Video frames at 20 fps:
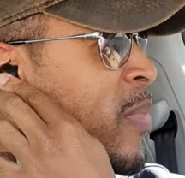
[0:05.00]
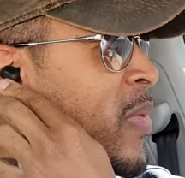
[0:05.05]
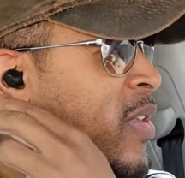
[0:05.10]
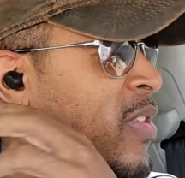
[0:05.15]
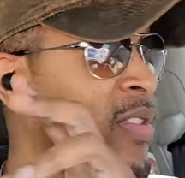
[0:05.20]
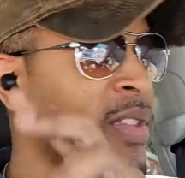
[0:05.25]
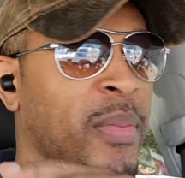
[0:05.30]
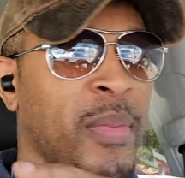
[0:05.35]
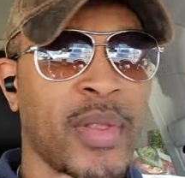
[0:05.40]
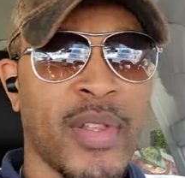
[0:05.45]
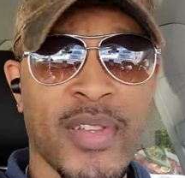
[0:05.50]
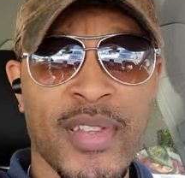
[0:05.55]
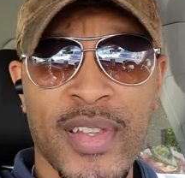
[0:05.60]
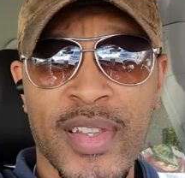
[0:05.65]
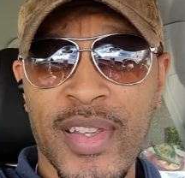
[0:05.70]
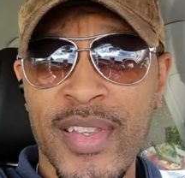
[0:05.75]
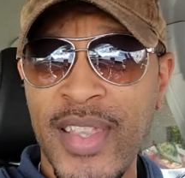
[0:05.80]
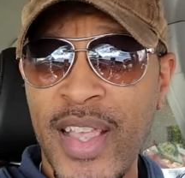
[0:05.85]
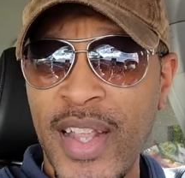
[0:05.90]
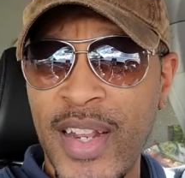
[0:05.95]
something similar
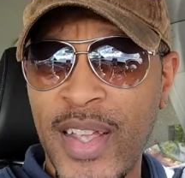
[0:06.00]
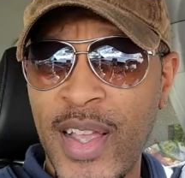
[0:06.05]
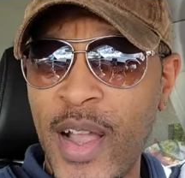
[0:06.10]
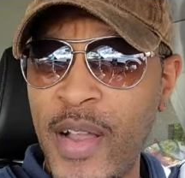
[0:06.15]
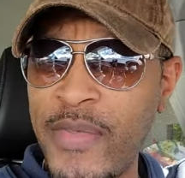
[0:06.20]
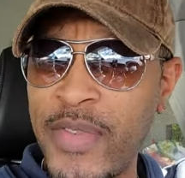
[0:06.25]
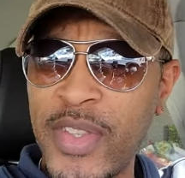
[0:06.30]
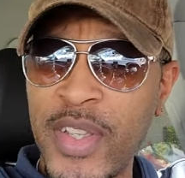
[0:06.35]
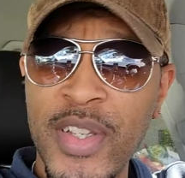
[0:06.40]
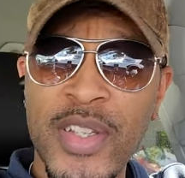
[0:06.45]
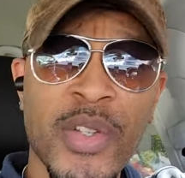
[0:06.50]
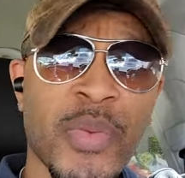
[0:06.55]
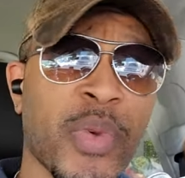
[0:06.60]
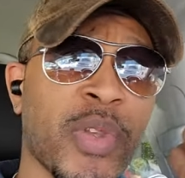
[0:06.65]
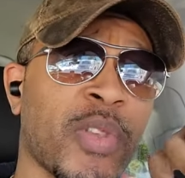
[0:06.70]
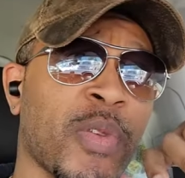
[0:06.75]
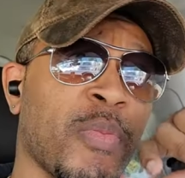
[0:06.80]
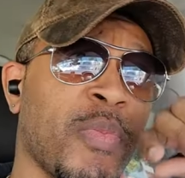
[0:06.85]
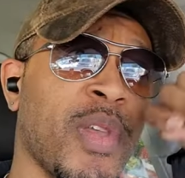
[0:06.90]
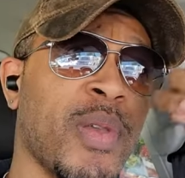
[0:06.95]
to this. Had a conversation
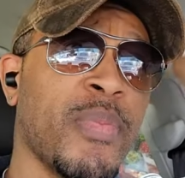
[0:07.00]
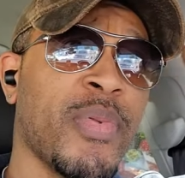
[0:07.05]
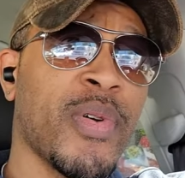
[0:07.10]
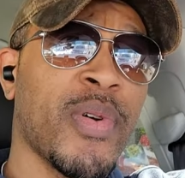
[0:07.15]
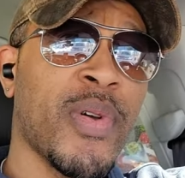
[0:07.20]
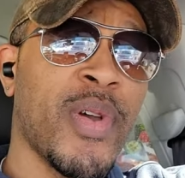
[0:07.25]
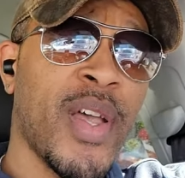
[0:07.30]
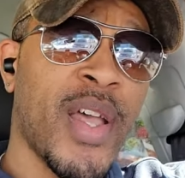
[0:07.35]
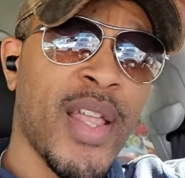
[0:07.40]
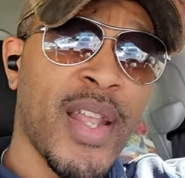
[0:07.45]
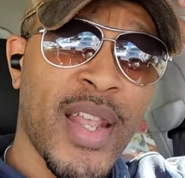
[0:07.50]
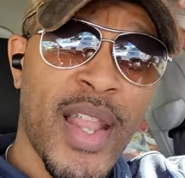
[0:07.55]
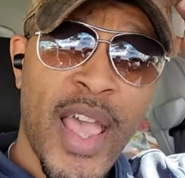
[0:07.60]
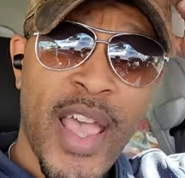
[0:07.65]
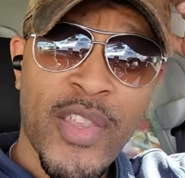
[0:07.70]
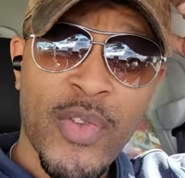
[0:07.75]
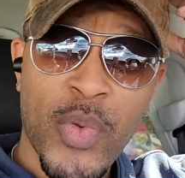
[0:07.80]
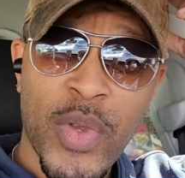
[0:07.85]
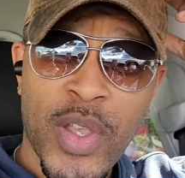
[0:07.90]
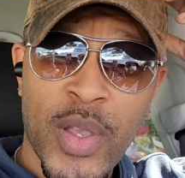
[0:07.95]
with some people
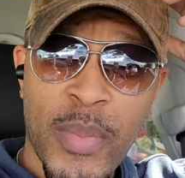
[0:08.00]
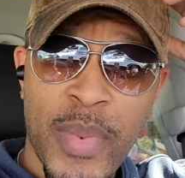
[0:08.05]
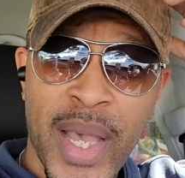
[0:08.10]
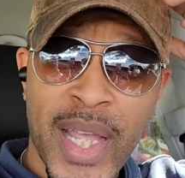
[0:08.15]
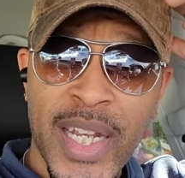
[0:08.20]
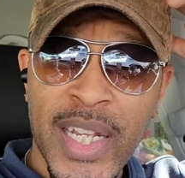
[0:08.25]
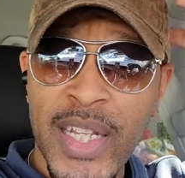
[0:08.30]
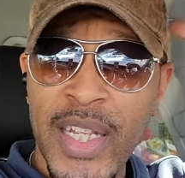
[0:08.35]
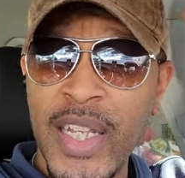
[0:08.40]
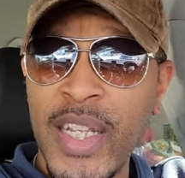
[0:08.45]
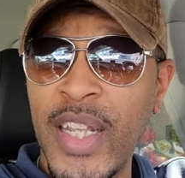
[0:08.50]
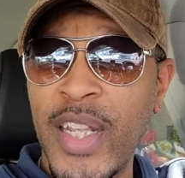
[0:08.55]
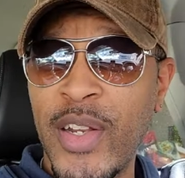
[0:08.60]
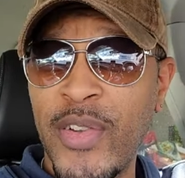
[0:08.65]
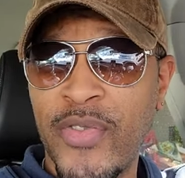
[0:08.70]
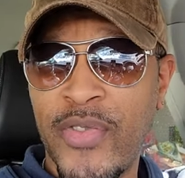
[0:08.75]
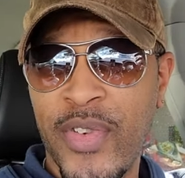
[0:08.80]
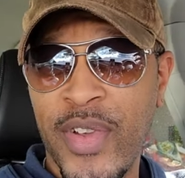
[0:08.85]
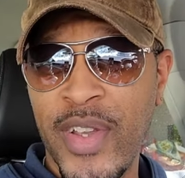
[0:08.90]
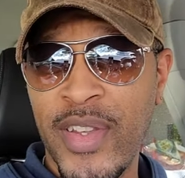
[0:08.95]
last week about it, and
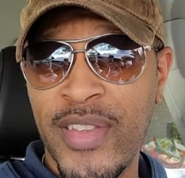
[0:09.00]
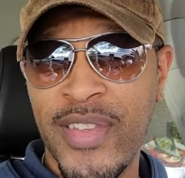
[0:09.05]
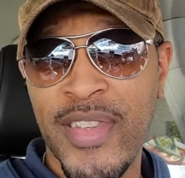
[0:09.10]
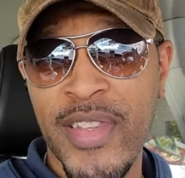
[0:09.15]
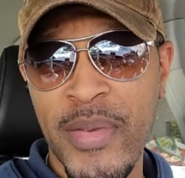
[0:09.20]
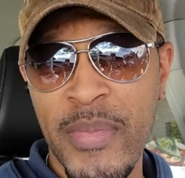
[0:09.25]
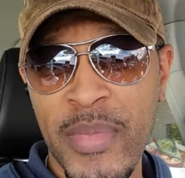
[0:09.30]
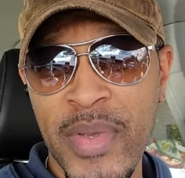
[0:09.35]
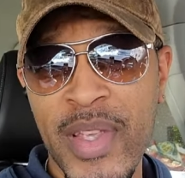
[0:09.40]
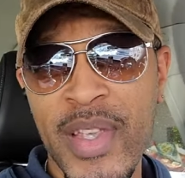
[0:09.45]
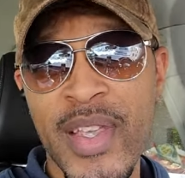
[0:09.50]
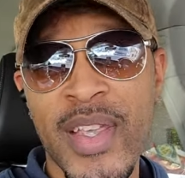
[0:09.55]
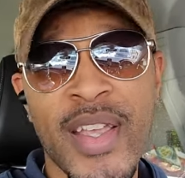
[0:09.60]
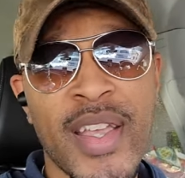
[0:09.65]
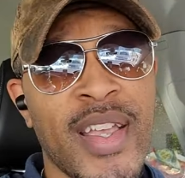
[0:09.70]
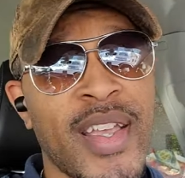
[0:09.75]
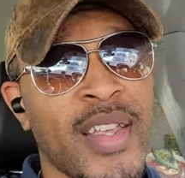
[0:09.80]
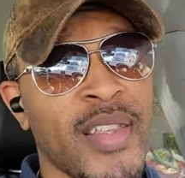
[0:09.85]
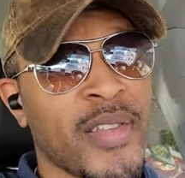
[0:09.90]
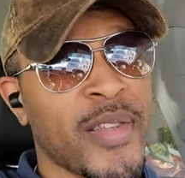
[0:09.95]
then a friend sent me
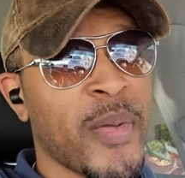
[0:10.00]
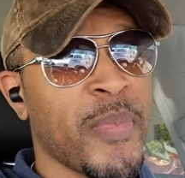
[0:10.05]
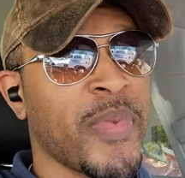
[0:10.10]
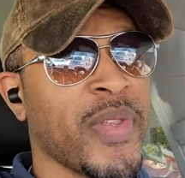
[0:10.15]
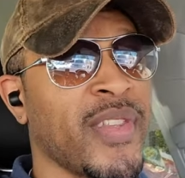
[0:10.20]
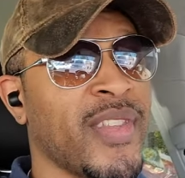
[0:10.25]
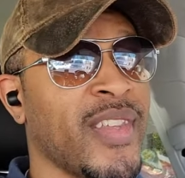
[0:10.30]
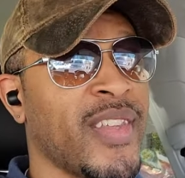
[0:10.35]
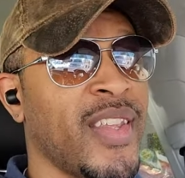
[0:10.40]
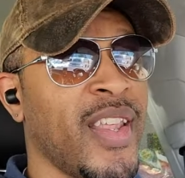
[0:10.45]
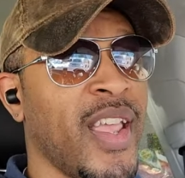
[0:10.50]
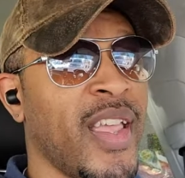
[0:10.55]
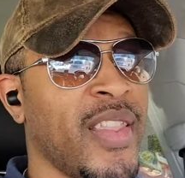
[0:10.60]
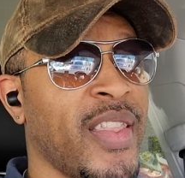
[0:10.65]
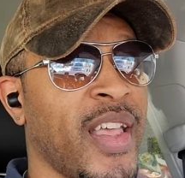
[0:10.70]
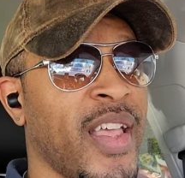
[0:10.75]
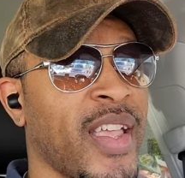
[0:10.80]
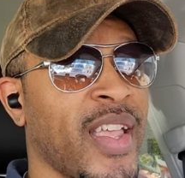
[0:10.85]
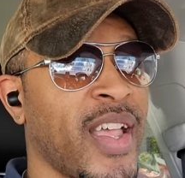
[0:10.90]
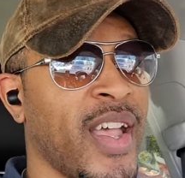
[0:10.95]
something today
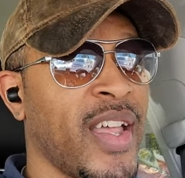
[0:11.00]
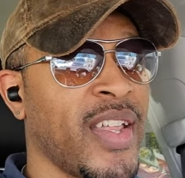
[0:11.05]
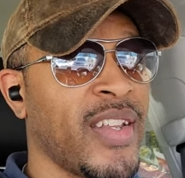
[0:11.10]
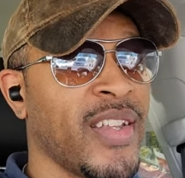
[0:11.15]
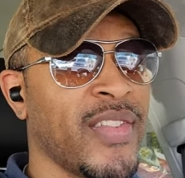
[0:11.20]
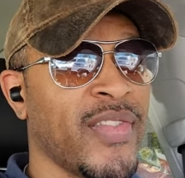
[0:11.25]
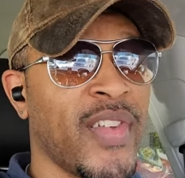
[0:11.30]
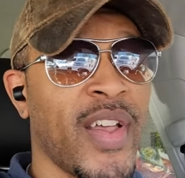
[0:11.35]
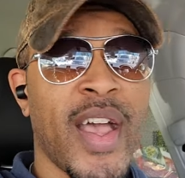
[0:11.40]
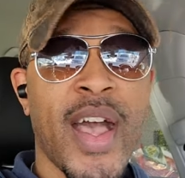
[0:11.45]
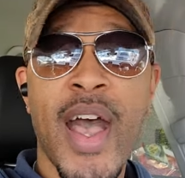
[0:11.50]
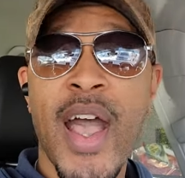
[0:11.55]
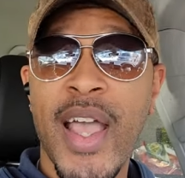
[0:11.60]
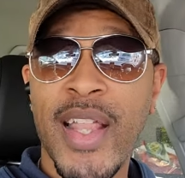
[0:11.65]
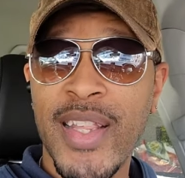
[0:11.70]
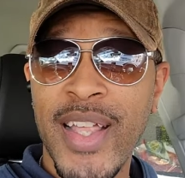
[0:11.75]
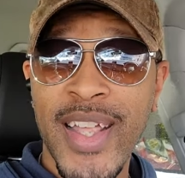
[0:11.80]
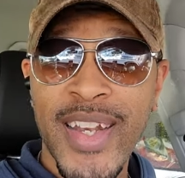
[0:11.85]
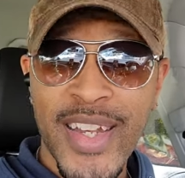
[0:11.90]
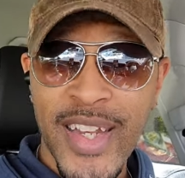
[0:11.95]
that kind of
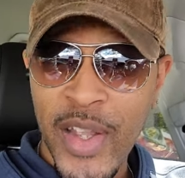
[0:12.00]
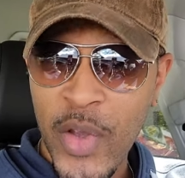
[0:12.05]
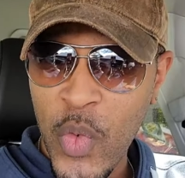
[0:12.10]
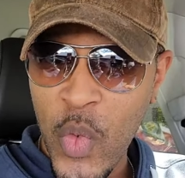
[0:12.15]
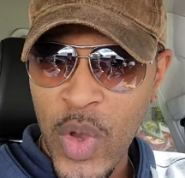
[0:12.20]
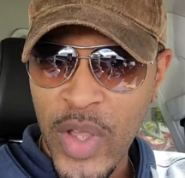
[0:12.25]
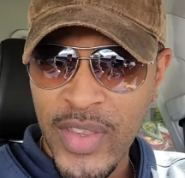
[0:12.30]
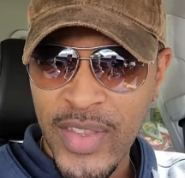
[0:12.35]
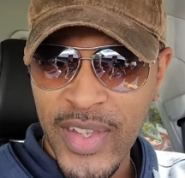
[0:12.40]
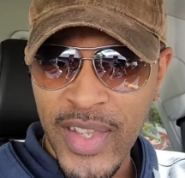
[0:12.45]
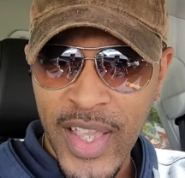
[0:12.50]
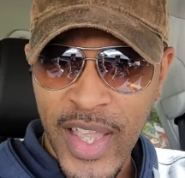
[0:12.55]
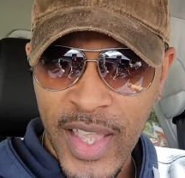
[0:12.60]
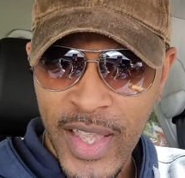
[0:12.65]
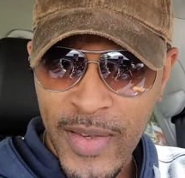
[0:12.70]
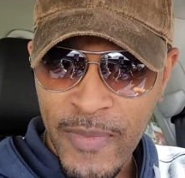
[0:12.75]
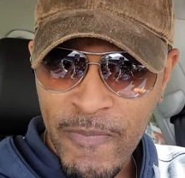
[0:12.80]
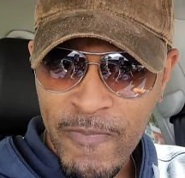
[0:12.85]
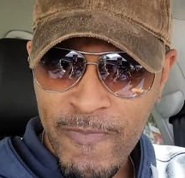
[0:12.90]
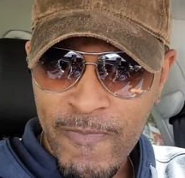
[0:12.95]
highlighted it once
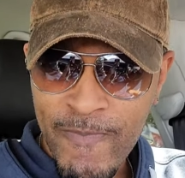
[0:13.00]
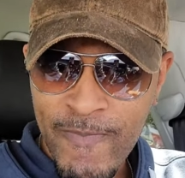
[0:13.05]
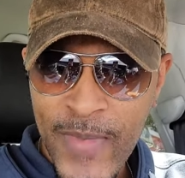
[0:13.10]
again.